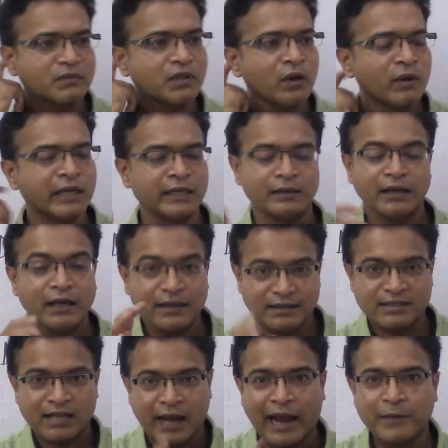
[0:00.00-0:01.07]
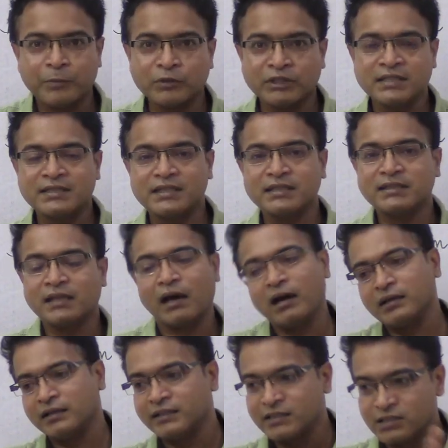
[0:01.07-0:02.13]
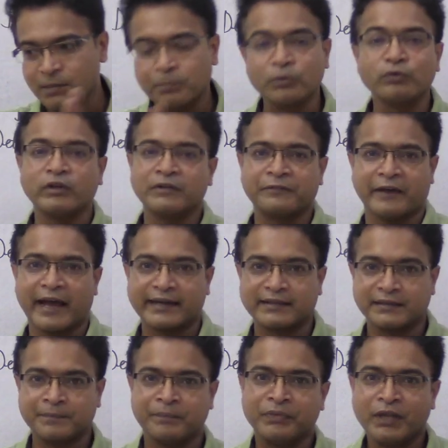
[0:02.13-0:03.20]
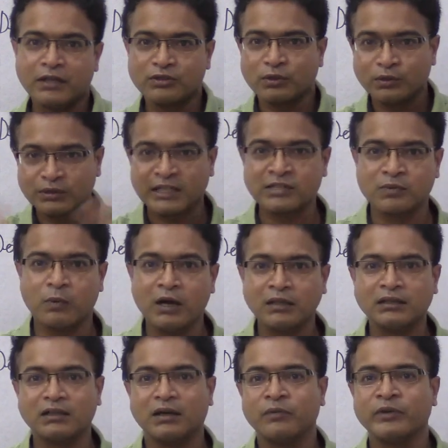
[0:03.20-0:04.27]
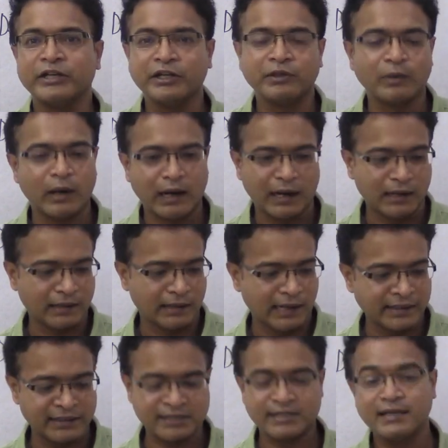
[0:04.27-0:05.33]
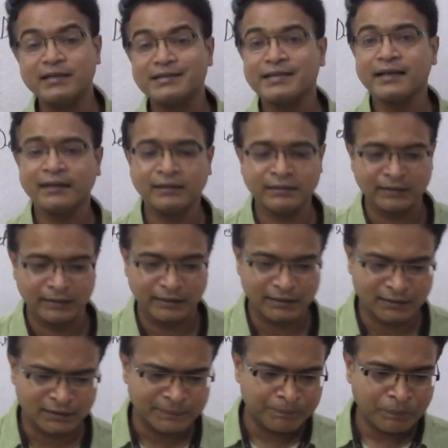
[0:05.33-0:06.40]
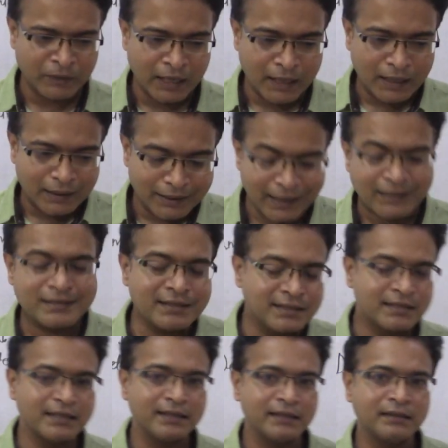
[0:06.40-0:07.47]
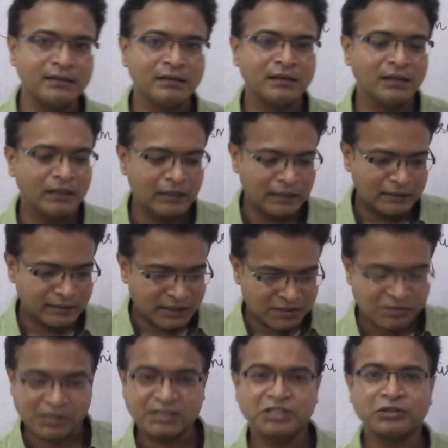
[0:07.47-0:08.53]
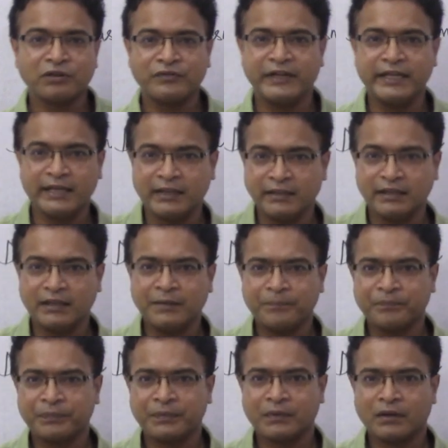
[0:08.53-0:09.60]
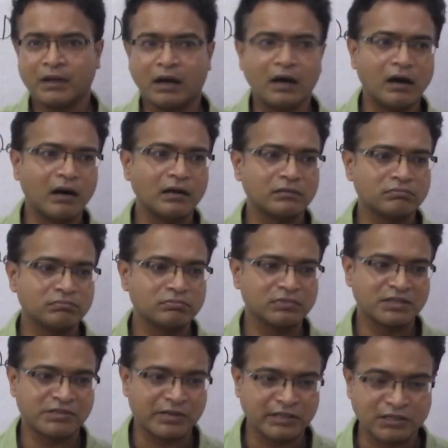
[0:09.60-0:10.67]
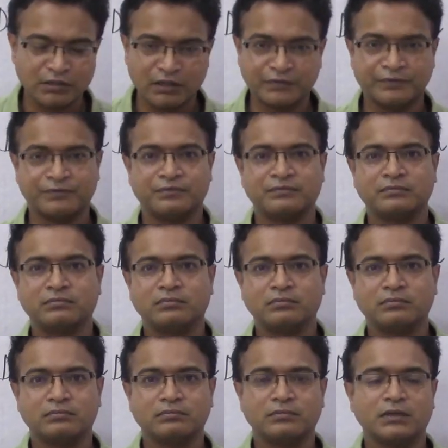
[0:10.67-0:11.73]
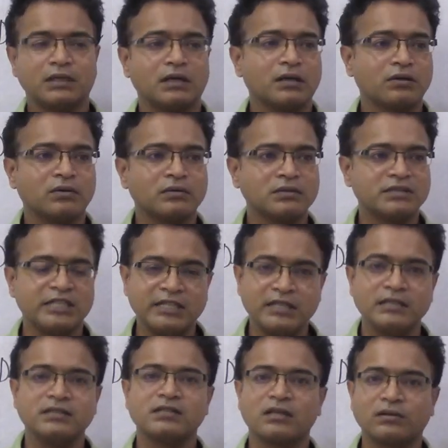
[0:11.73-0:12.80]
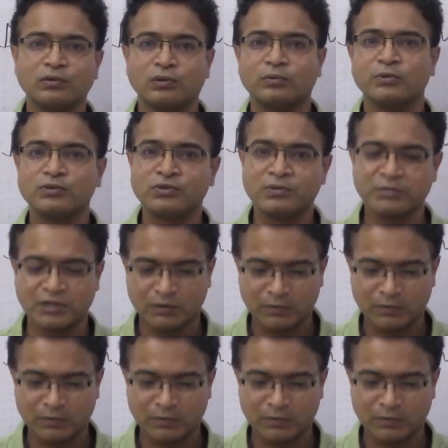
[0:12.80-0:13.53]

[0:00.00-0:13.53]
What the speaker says: Okay, it is a hypothesis or it is a proven fact. So that's what we need to understand. Second thing is, let's see the structure of DNA or the structure of genes or chromosomes or